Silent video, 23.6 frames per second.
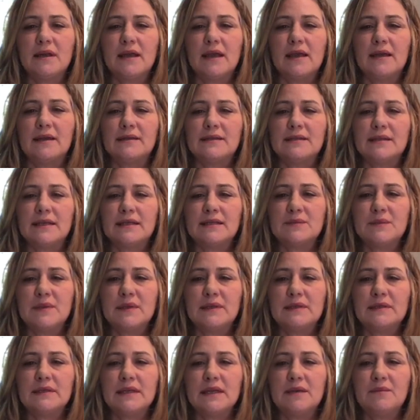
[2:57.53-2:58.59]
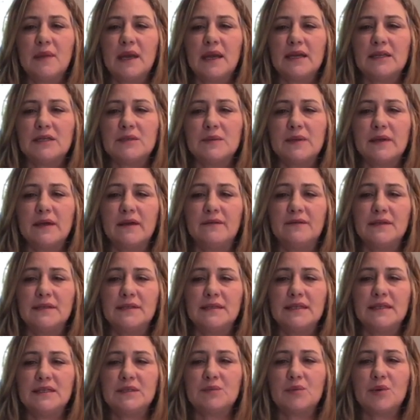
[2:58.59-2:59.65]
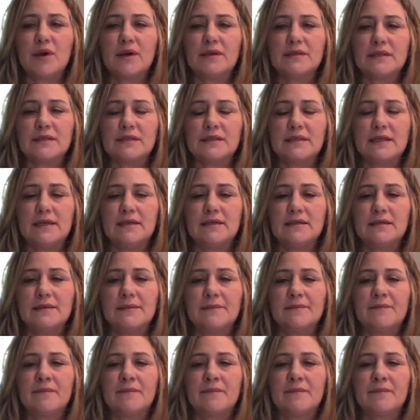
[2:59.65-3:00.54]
and assessment and management of disease processes.